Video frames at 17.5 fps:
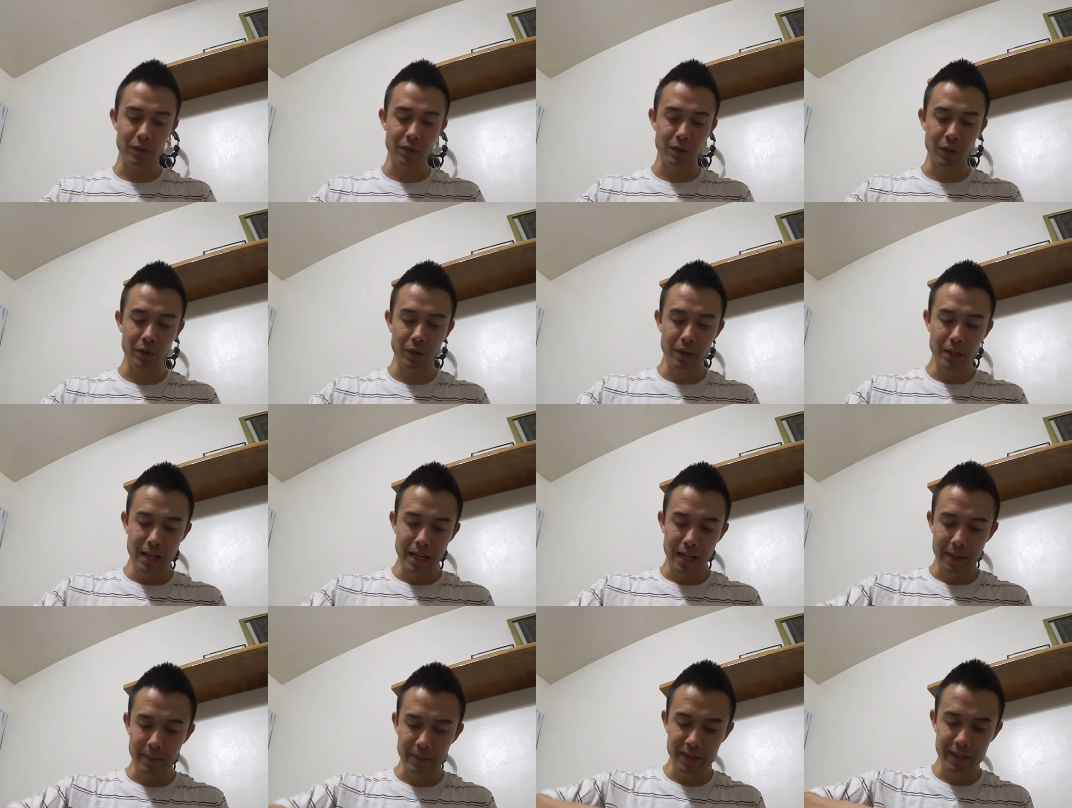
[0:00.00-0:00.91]
So
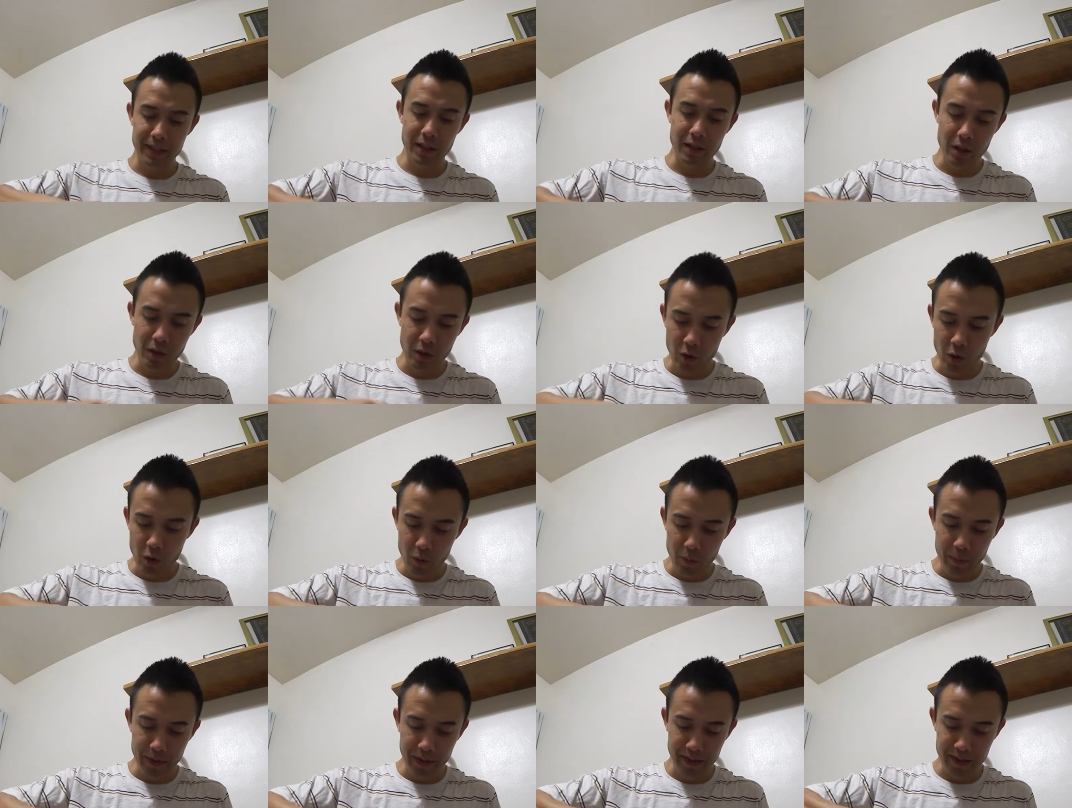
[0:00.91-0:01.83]
I'm just gonna
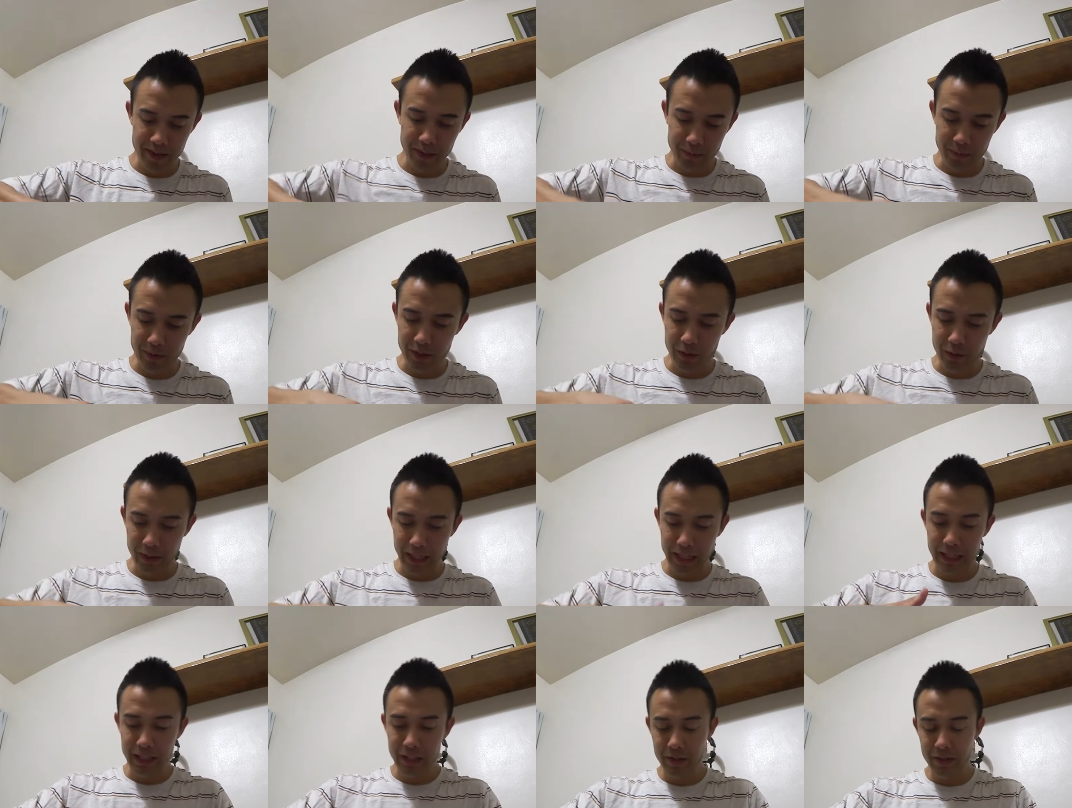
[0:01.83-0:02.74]
open this up really quick.
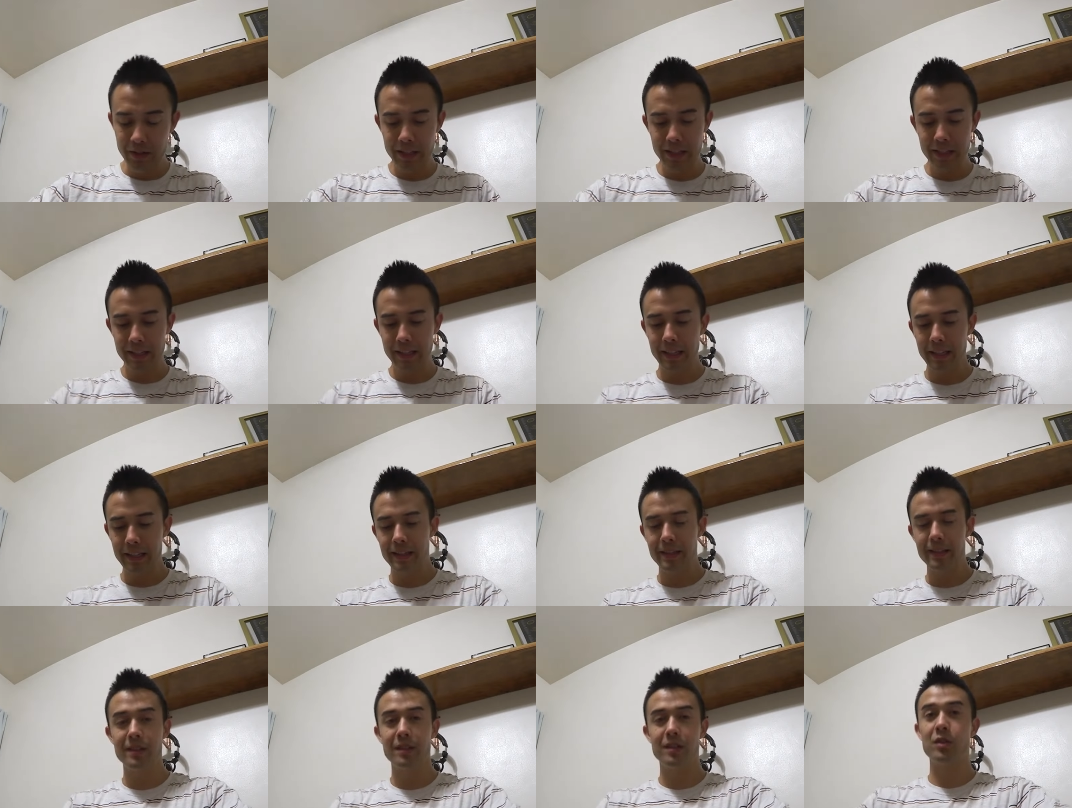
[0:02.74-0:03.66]
I literally just got
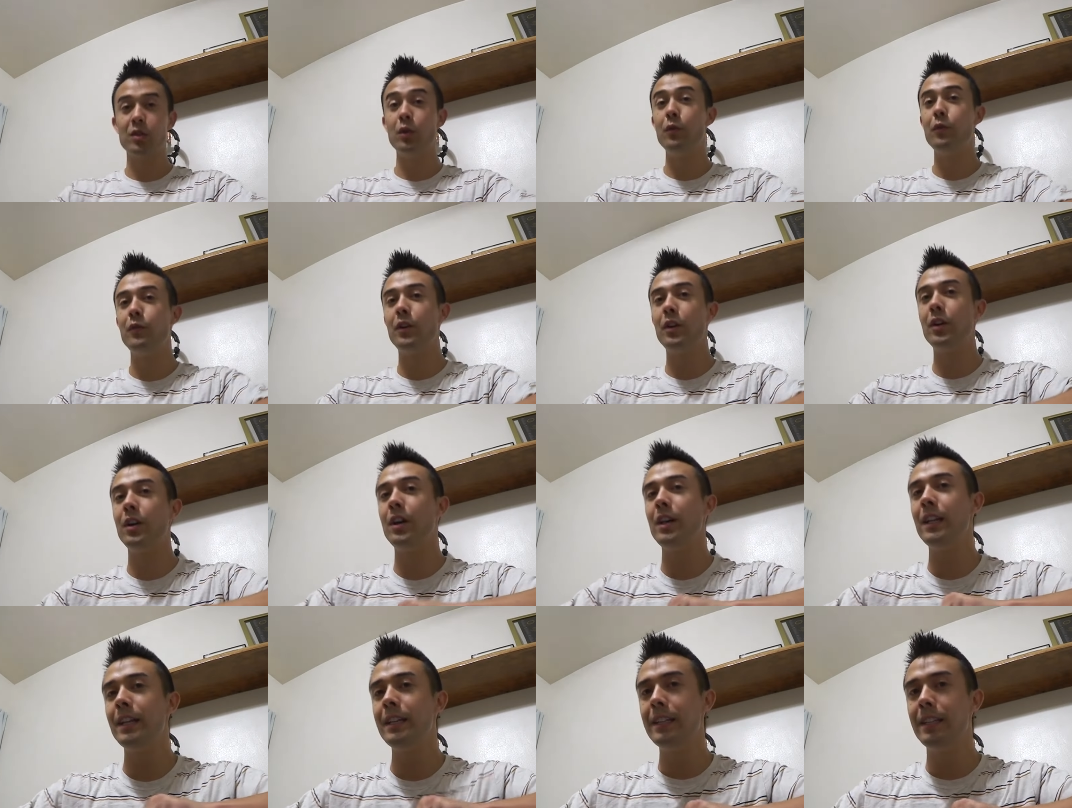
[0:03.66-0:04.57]
this. So far,
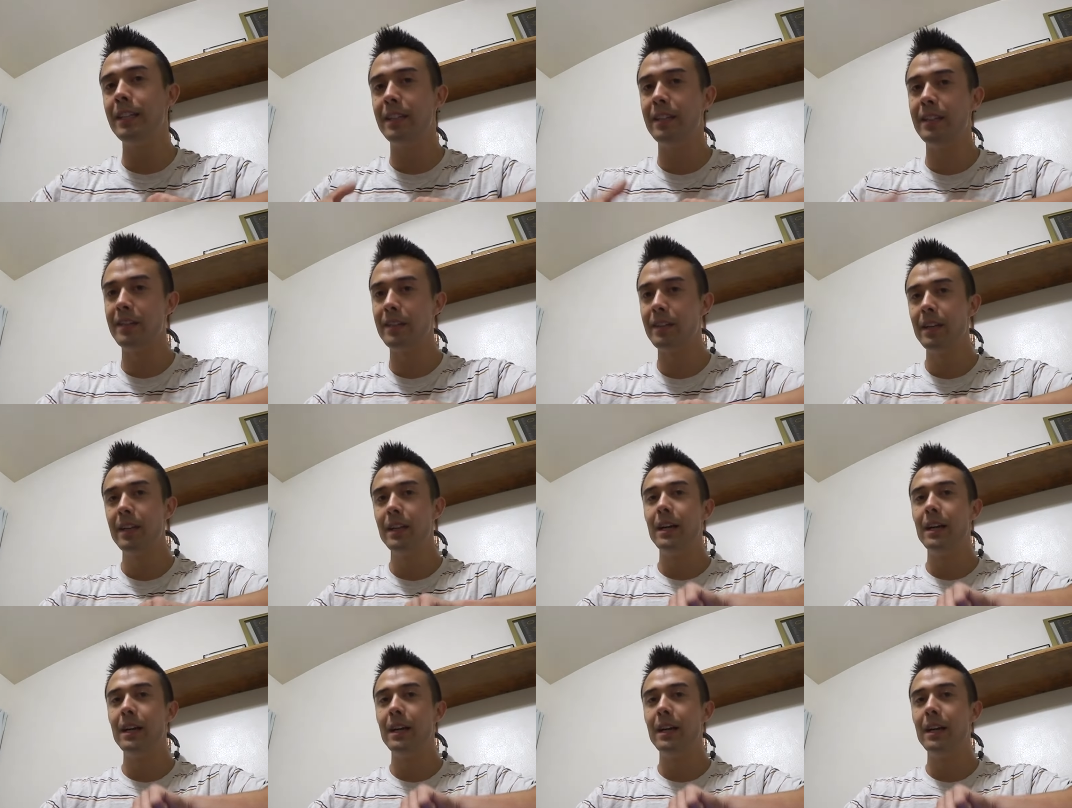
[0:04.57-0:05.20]
all I did is